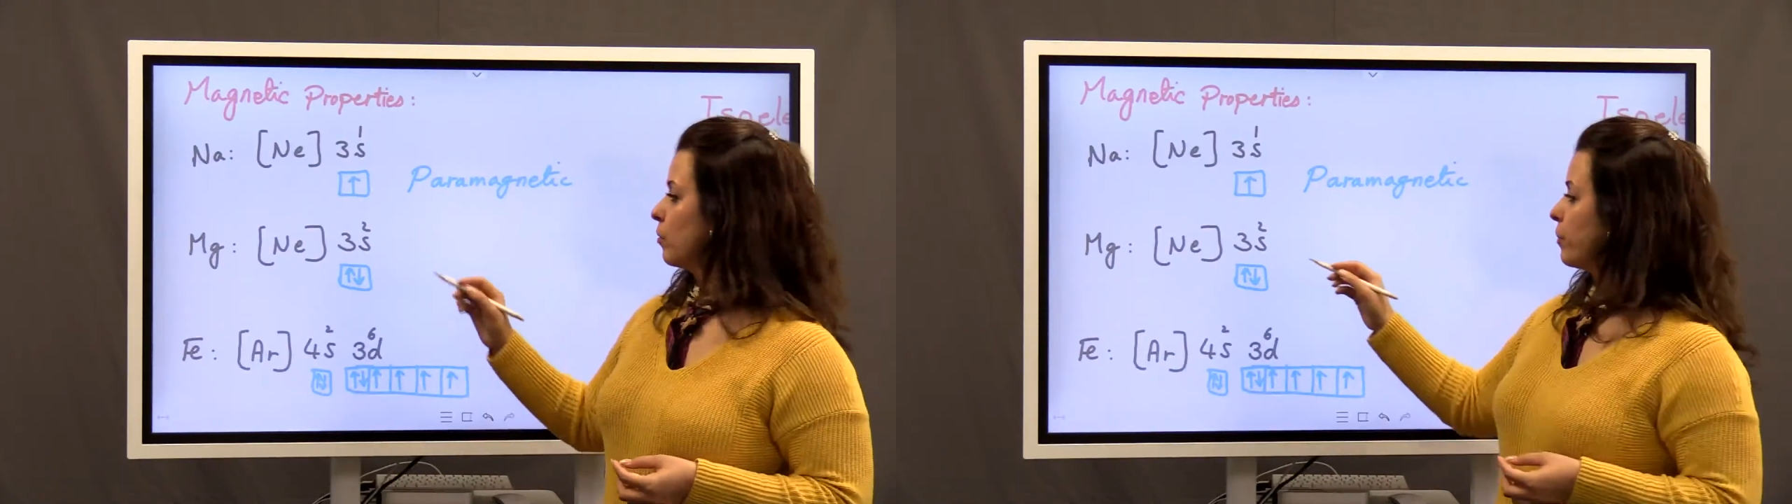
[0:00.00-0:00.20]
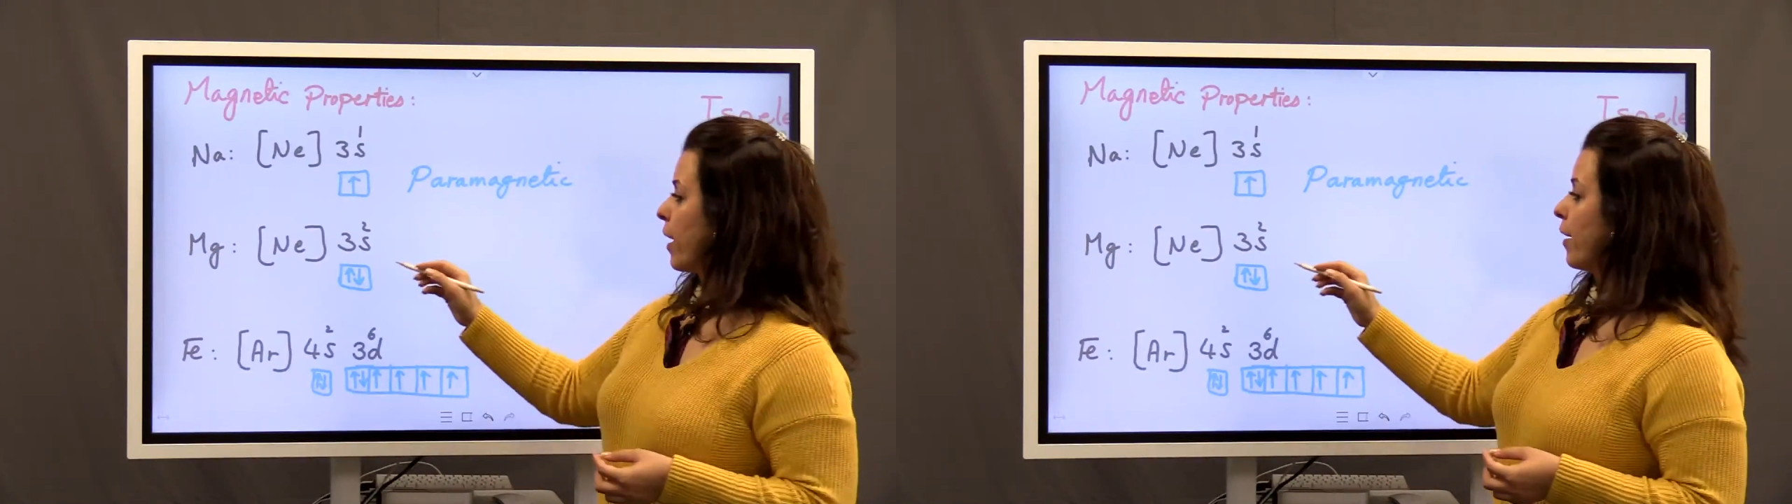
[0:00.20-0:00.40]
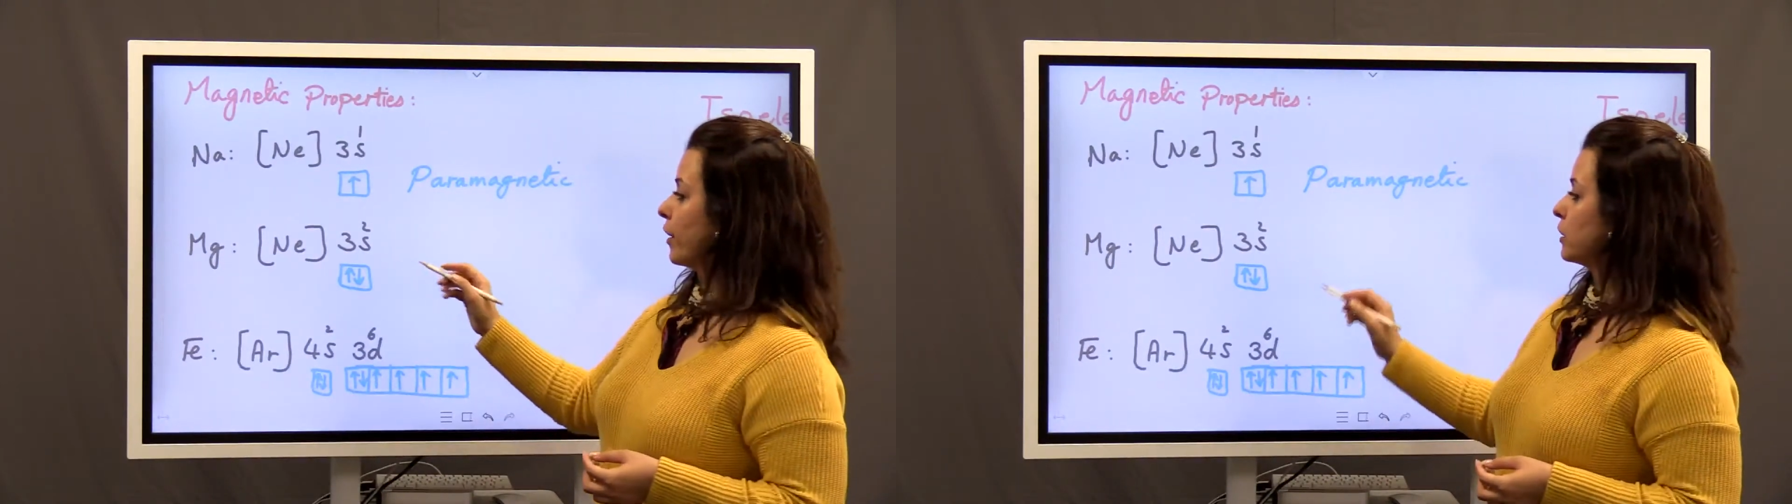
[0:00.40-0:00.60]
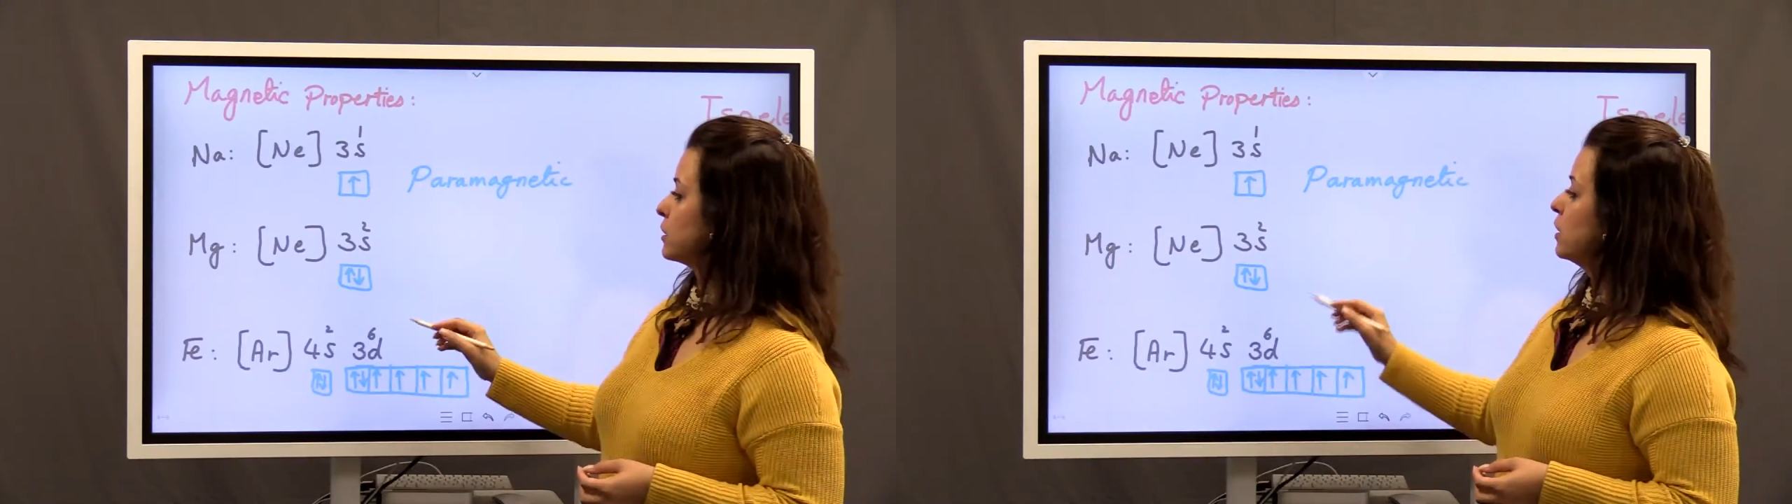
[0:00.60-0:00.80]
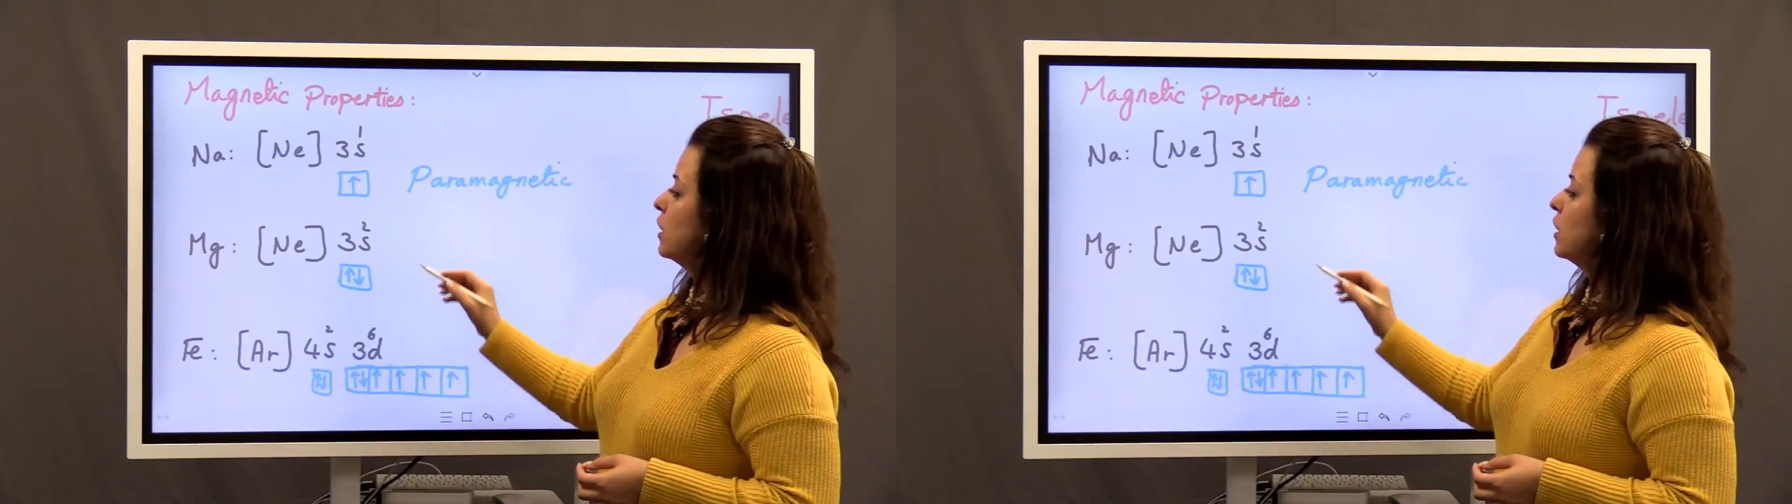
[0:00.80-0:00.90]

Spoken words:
paired,